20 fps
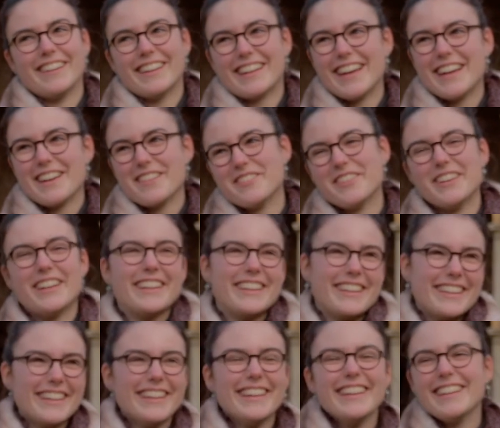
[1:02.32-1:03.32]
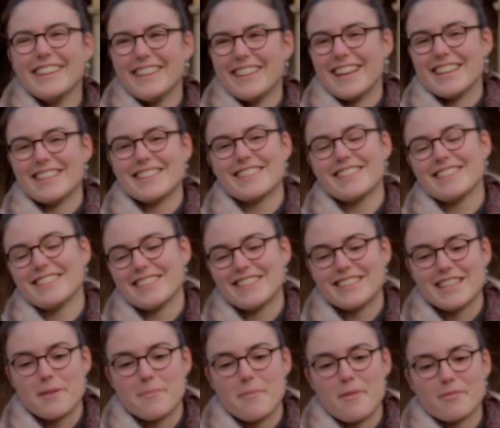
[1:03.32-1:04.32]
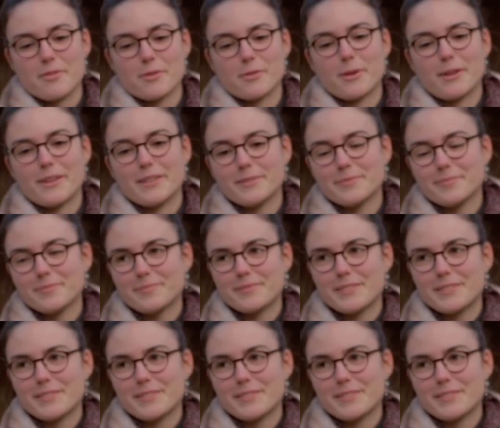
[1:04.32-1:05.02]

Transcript: working, but that's the same everywhere.